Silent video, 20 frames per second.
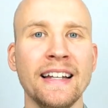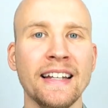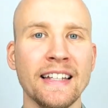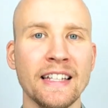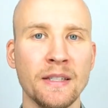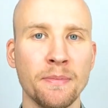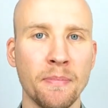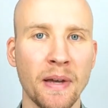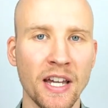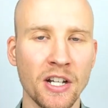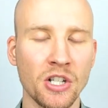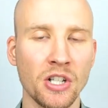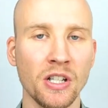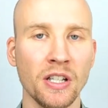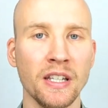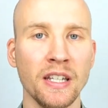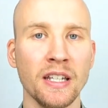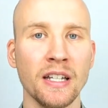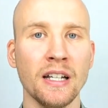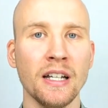
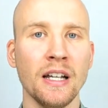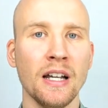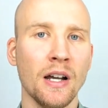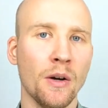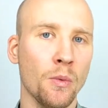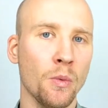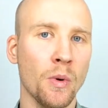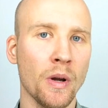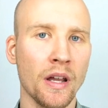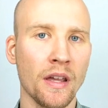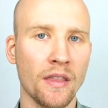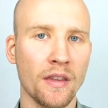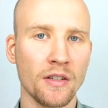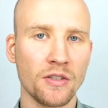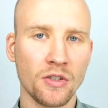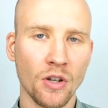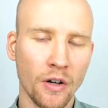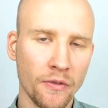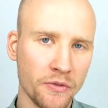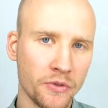especially with
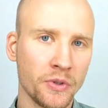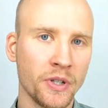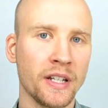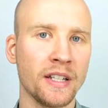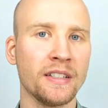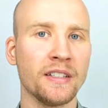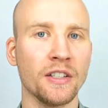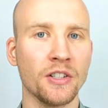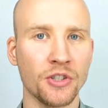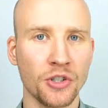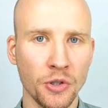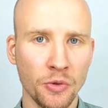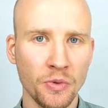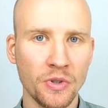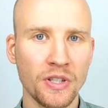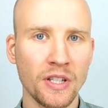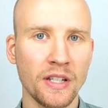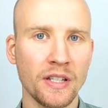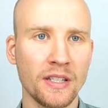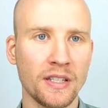soft drinks and
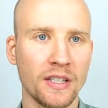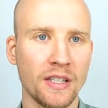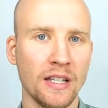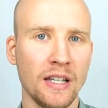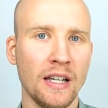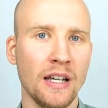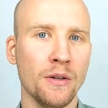juices.